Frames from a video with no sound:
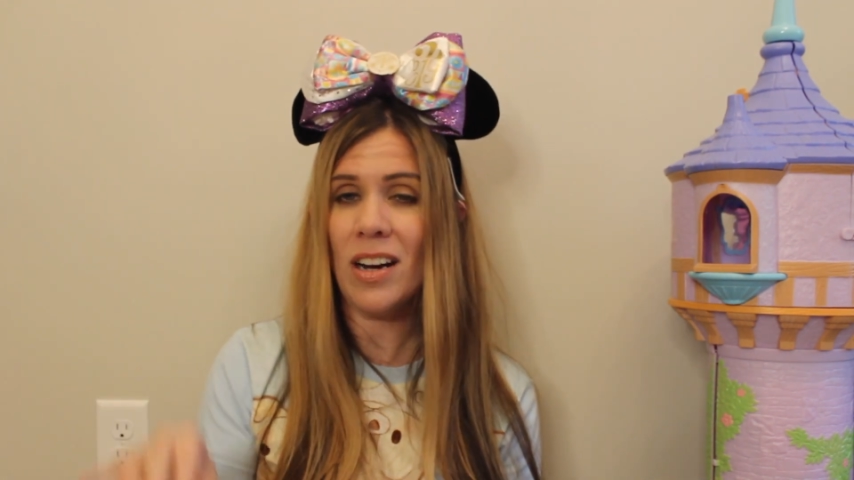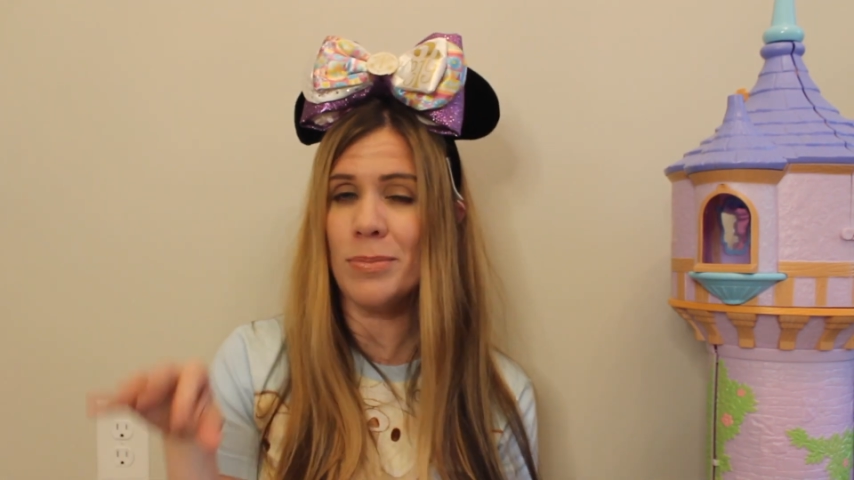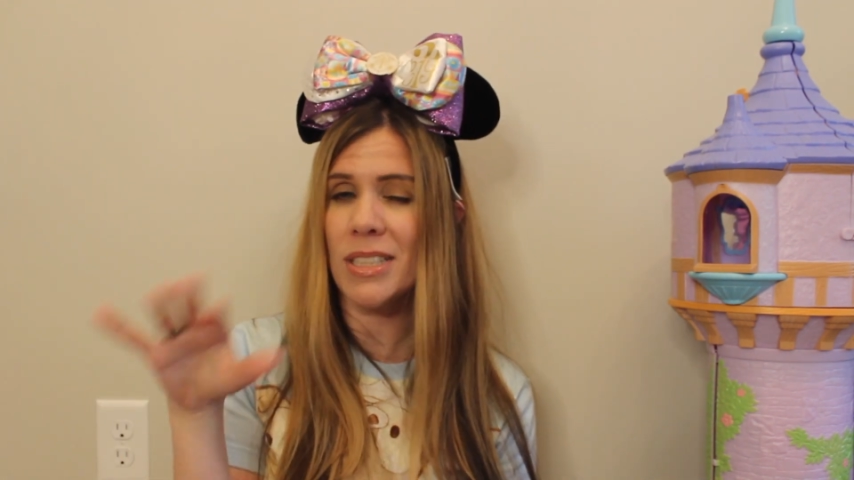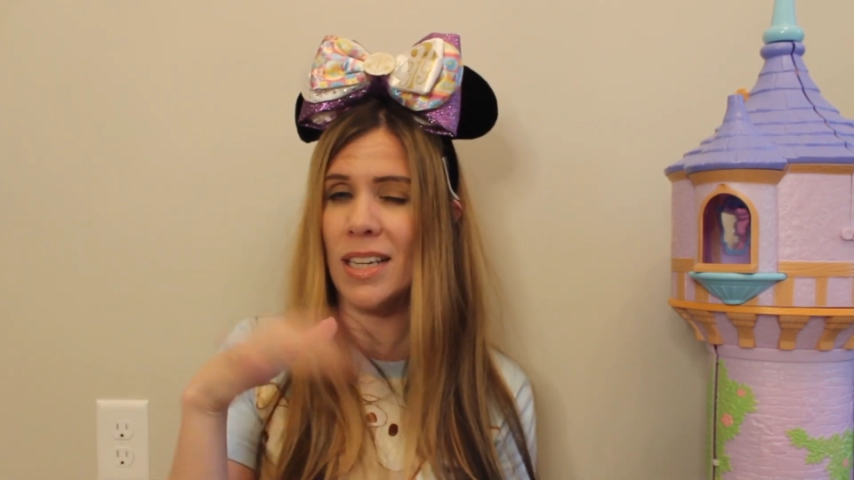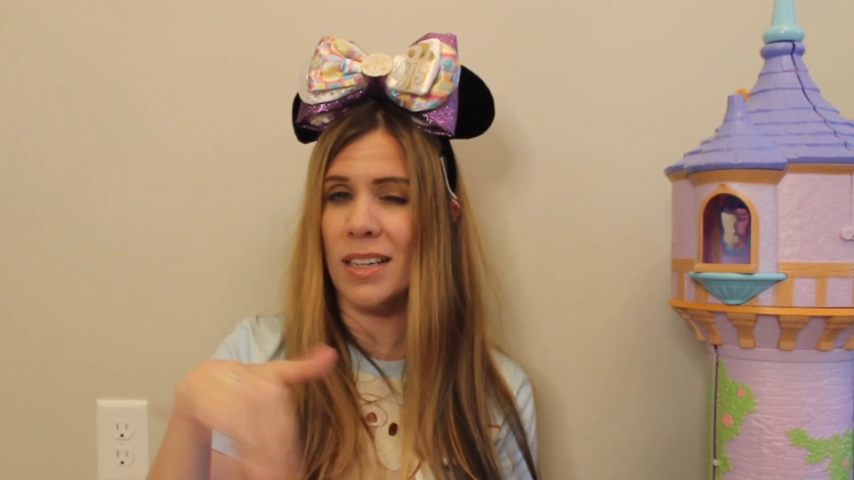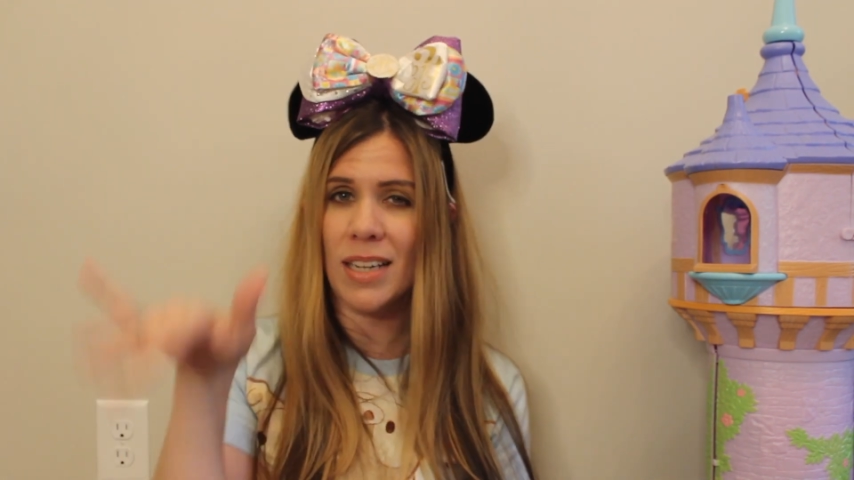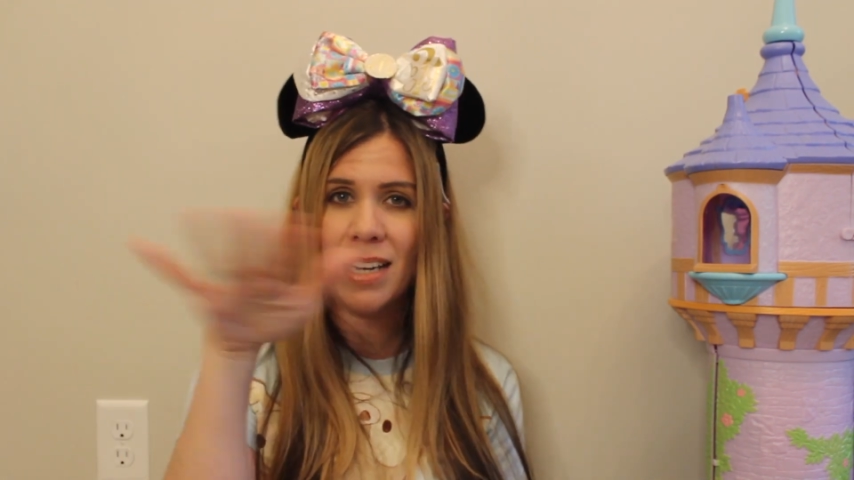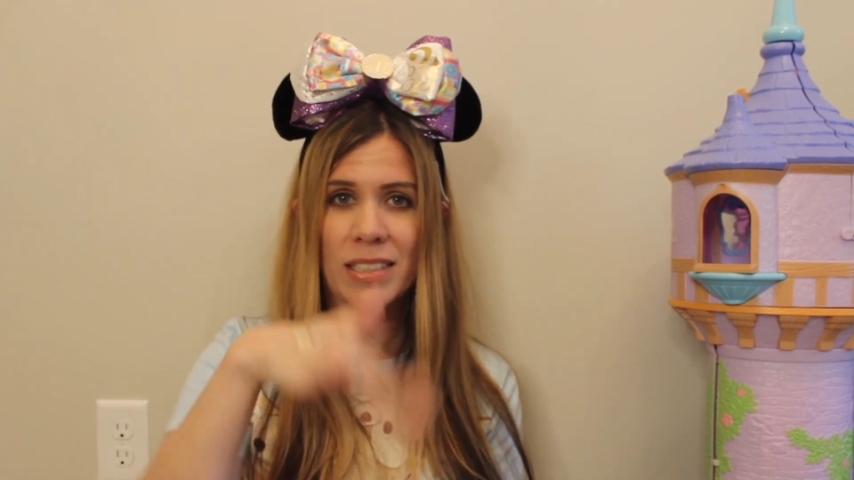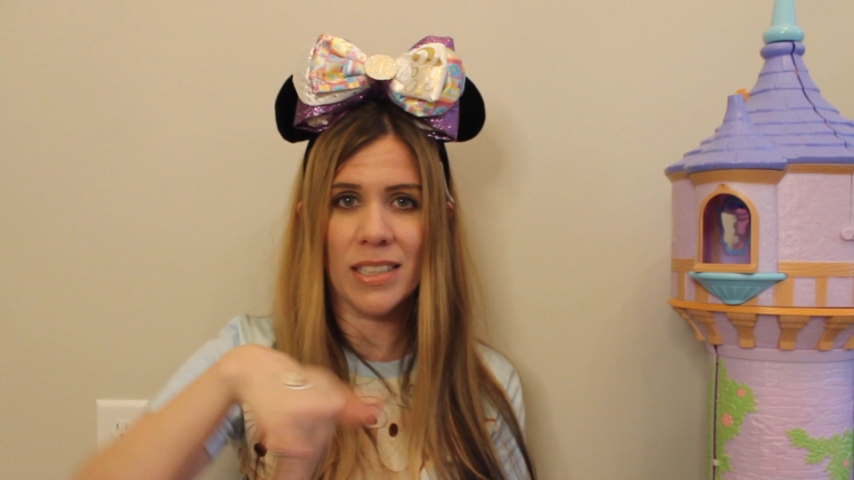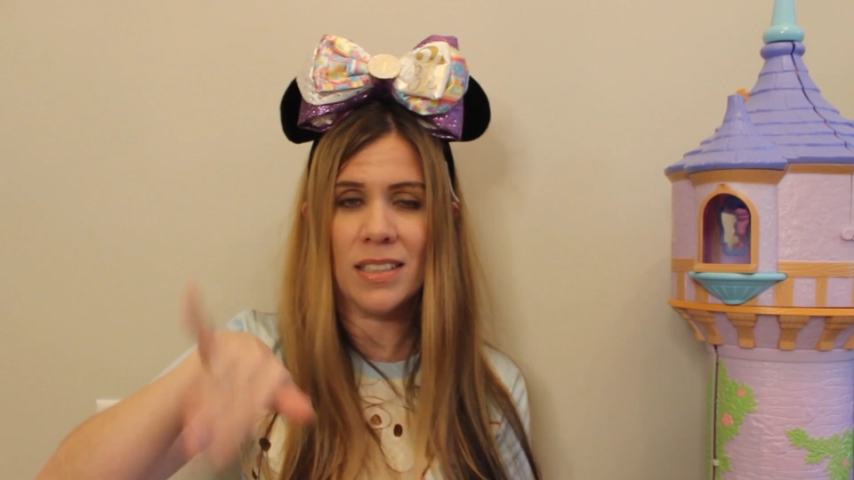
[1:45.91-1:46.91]
I'm just gonna
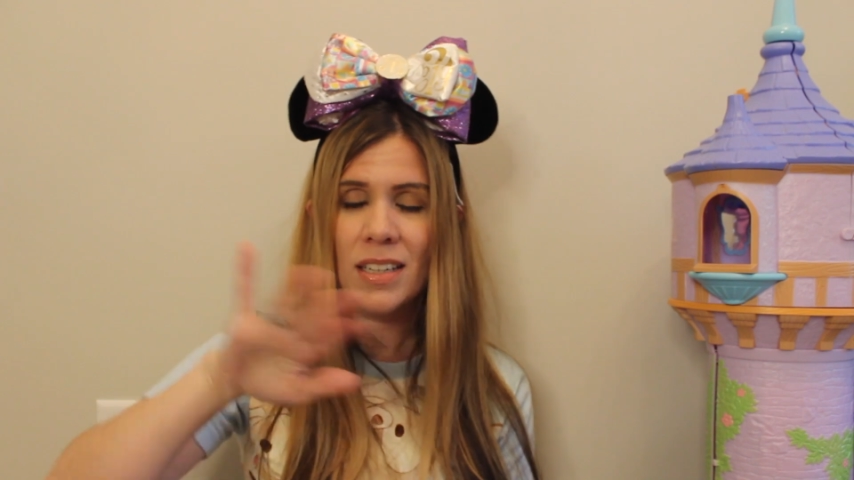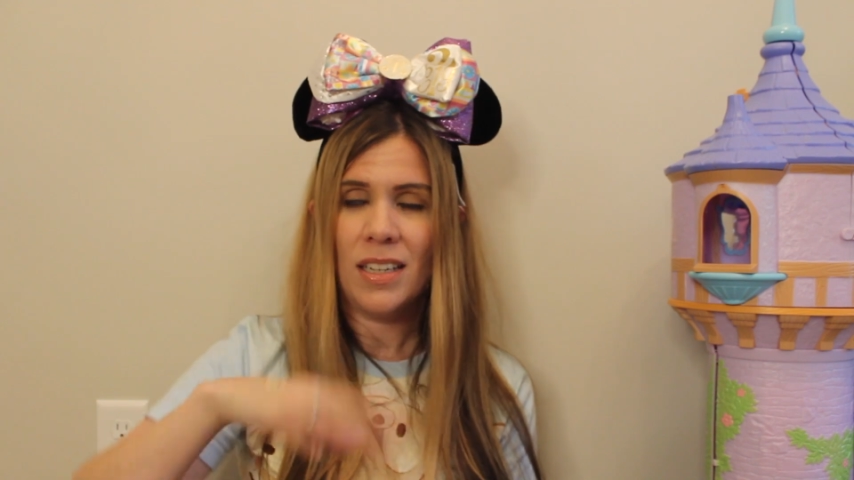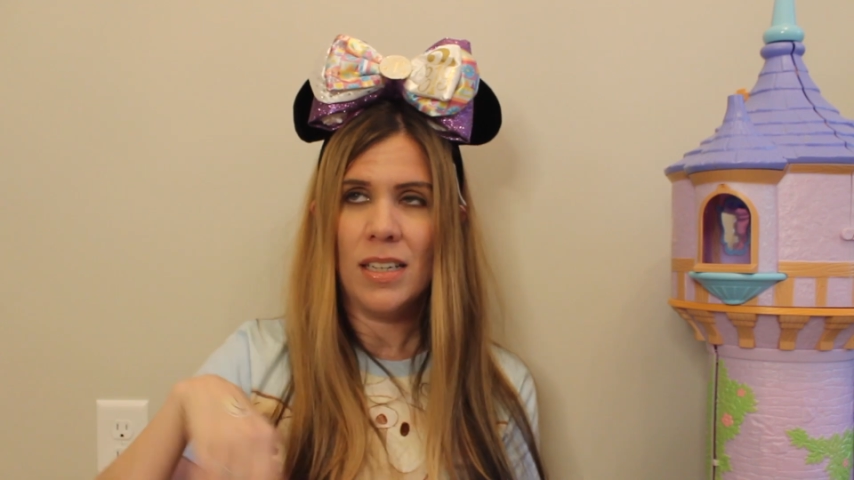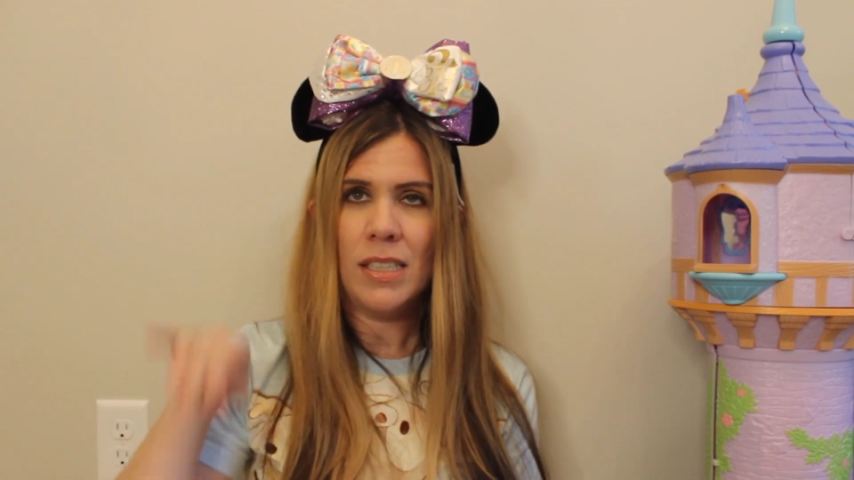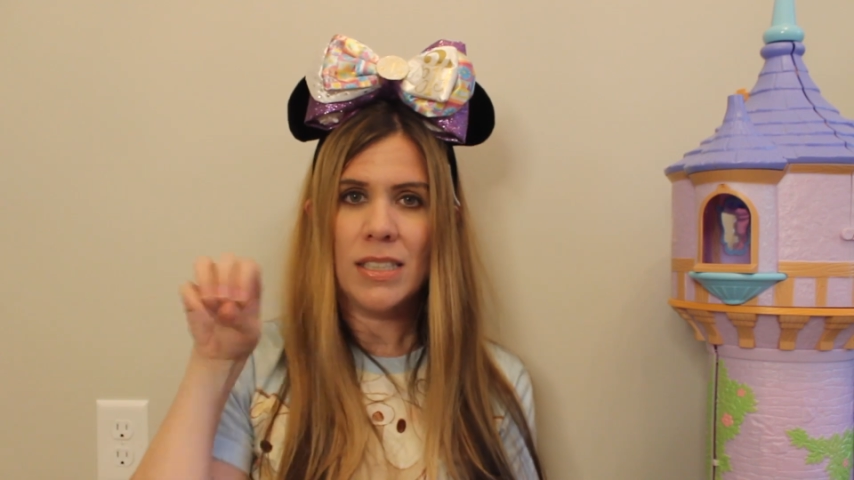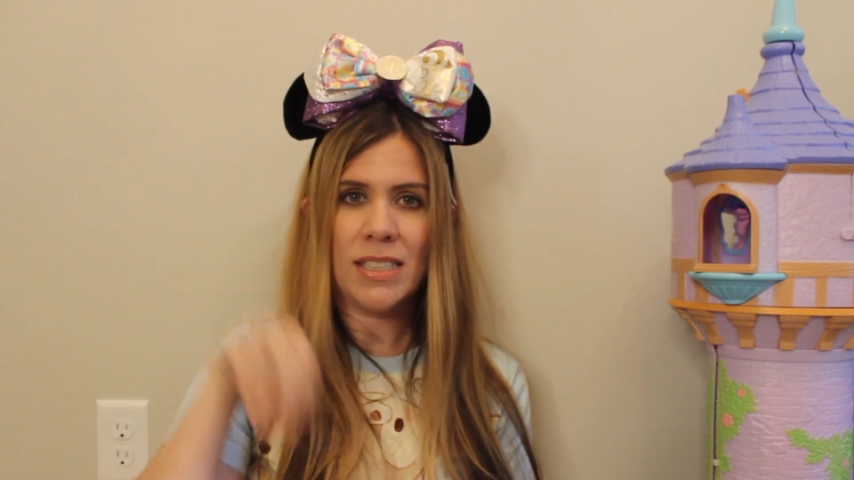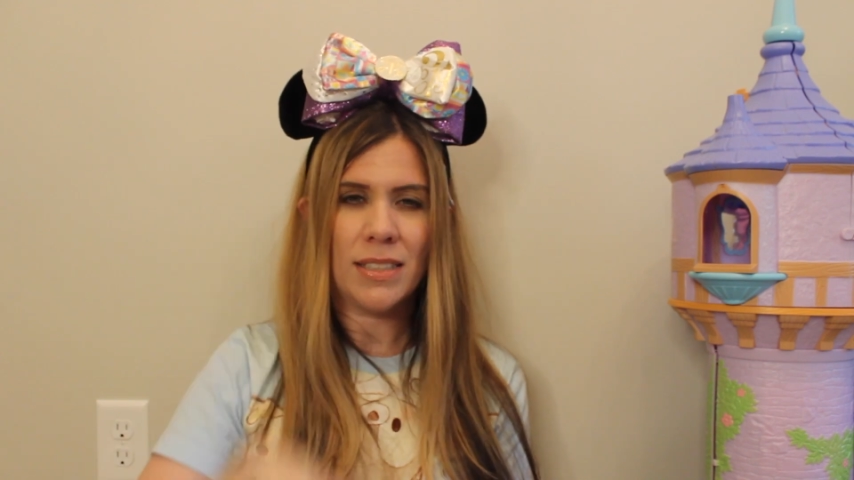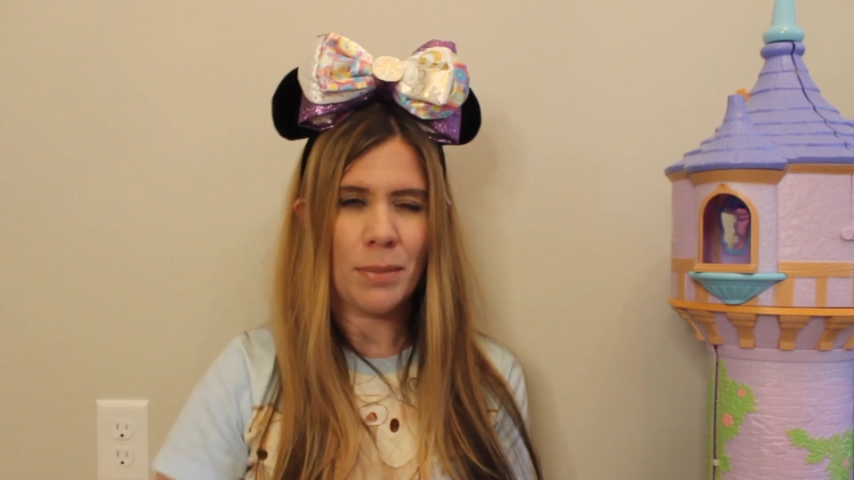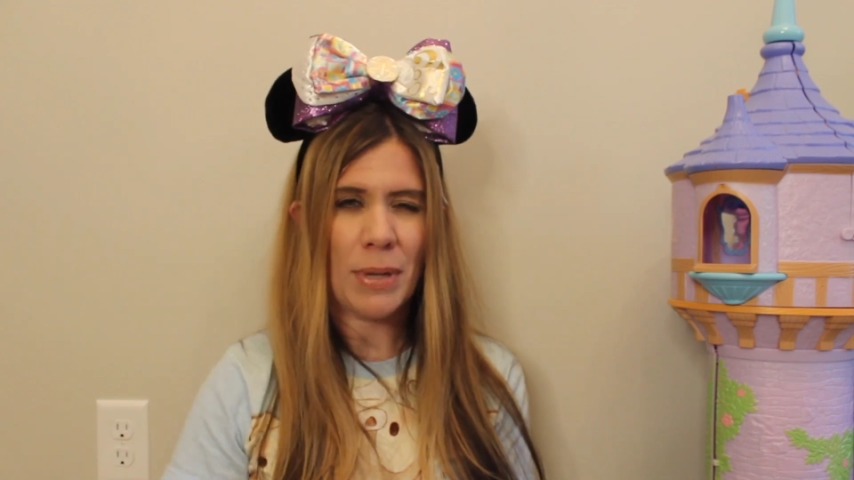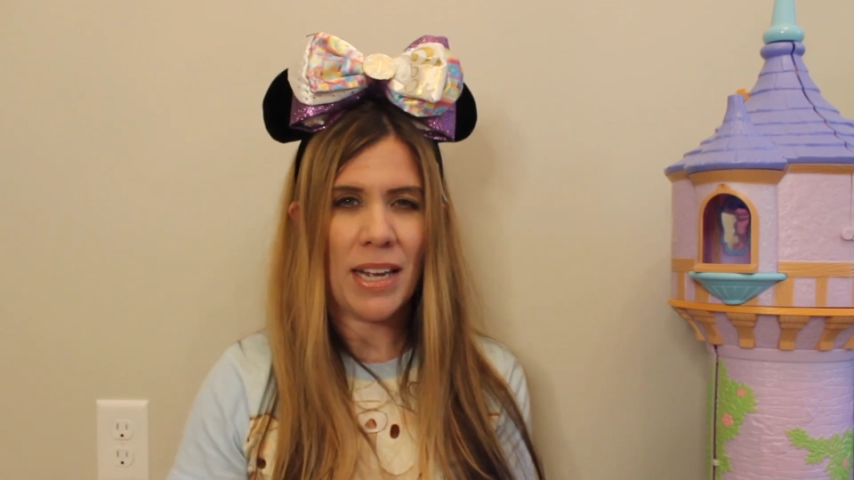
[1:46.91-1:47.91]
kind of
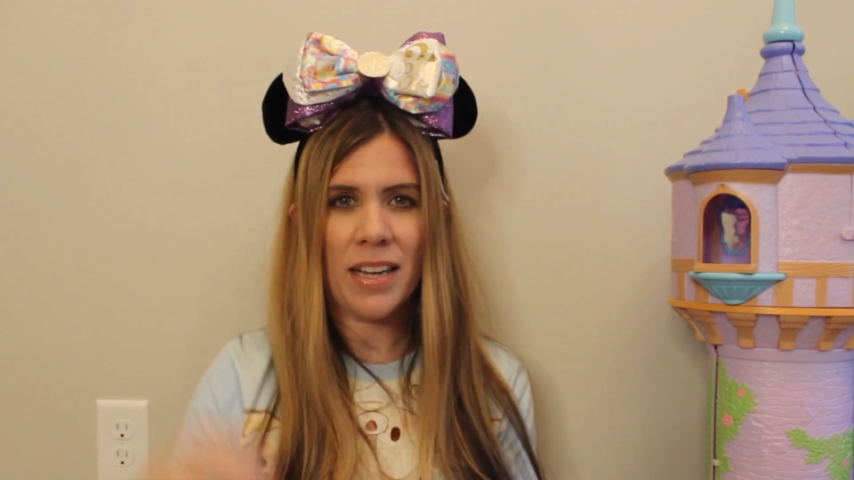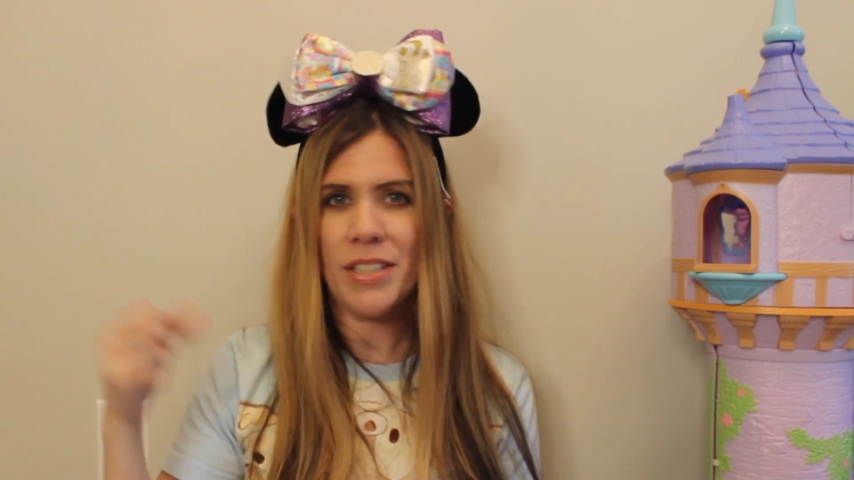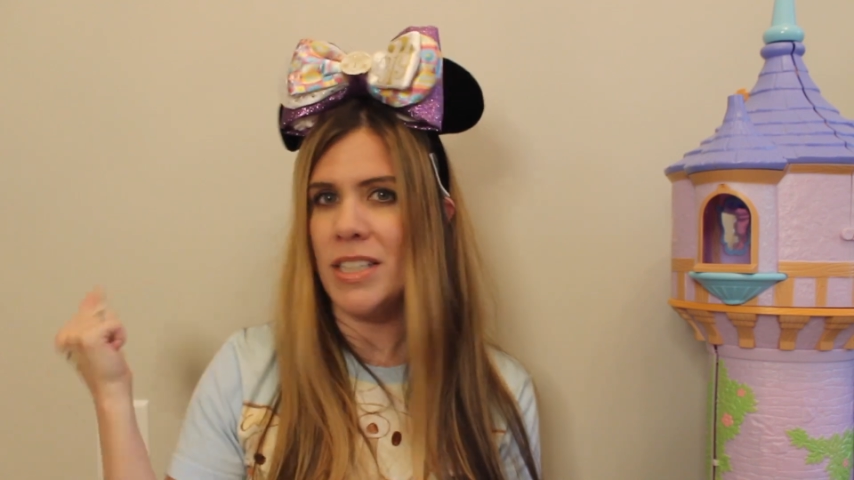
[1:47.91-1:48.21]
stick my hand